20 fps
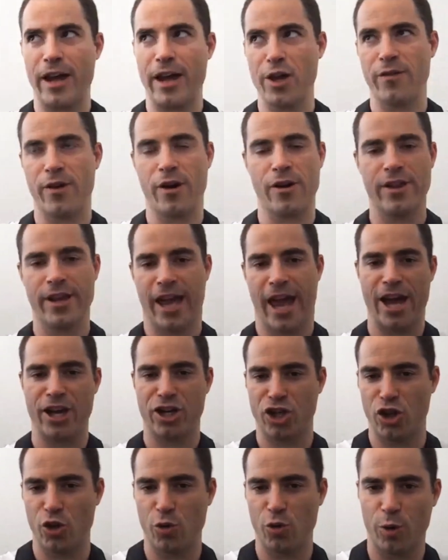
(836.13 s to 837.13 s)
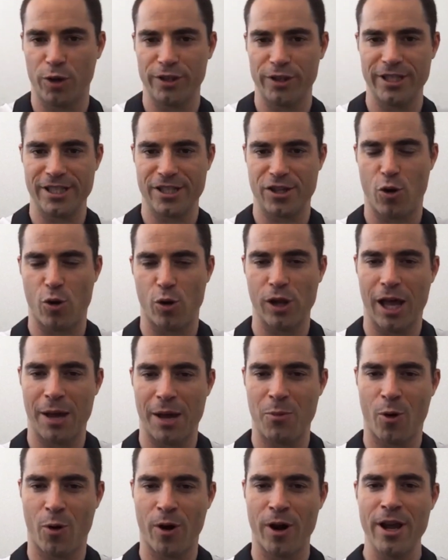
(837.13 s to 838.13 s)
of all the cash in the world is a whole lot
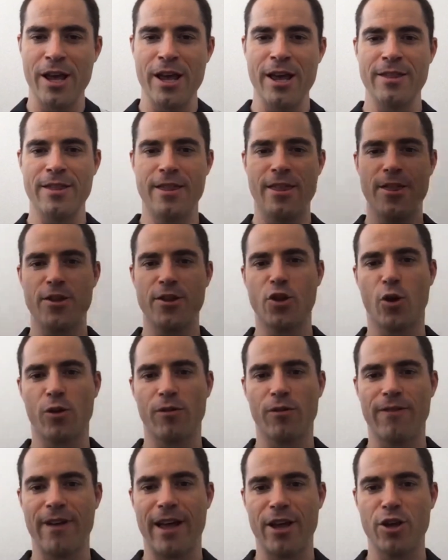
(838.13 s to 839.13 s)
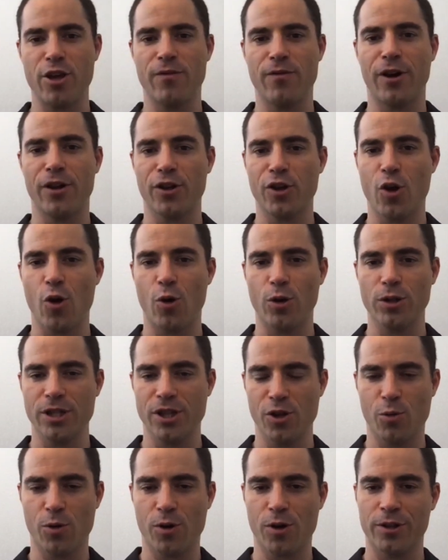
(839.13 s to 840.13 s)
more than the total value of all the gold in
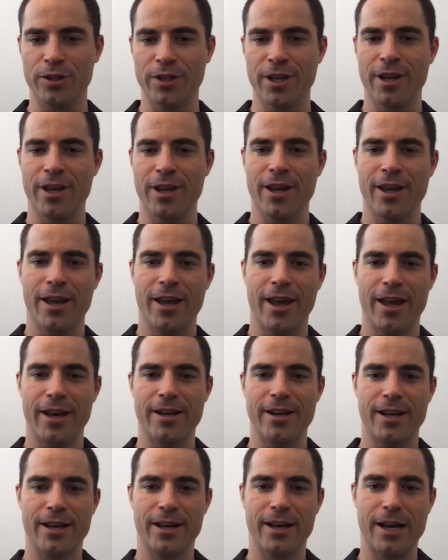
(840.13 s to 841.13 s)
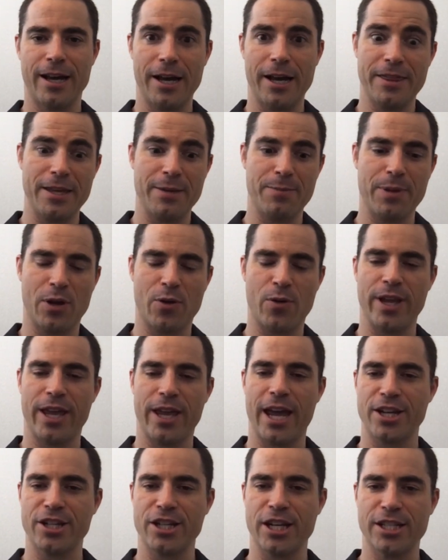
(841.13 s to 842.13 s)
the world. And I think Bitcoin
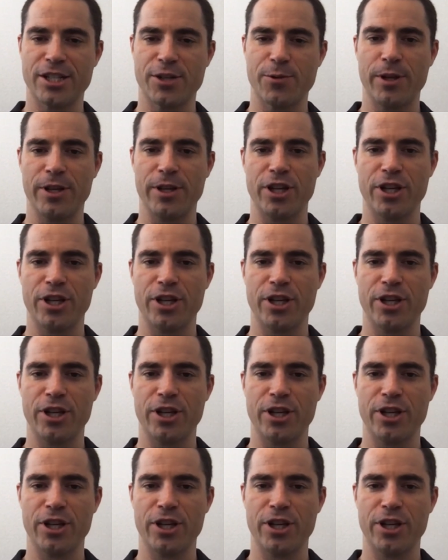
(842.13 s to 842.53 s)
Cash has a really good